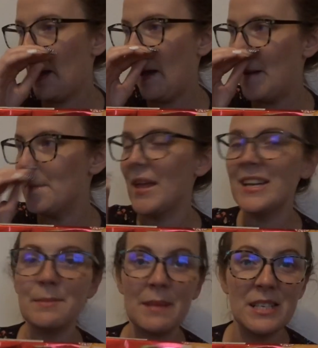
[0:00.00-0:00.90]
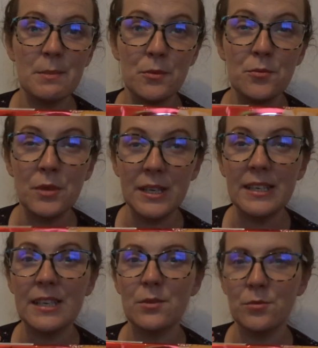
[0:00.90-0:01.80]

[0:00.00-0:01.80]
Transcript: And it's meant to be really,